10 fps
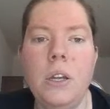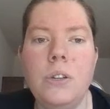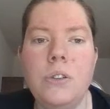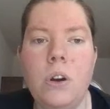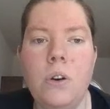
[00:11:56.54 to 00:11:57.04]

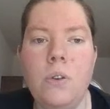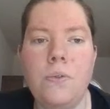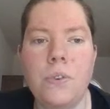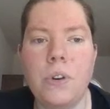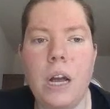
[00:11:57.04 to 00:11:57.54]
So
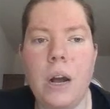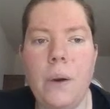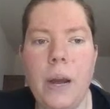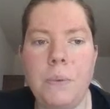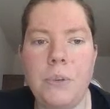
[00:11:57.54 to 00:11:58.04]
for now,
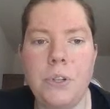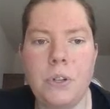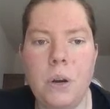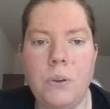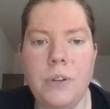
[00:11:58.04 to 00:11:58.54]
I'm just
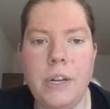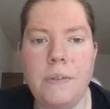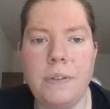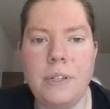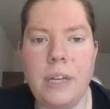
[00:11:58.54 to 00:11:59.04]
going to
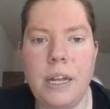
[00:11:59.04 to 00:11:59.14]
leave it at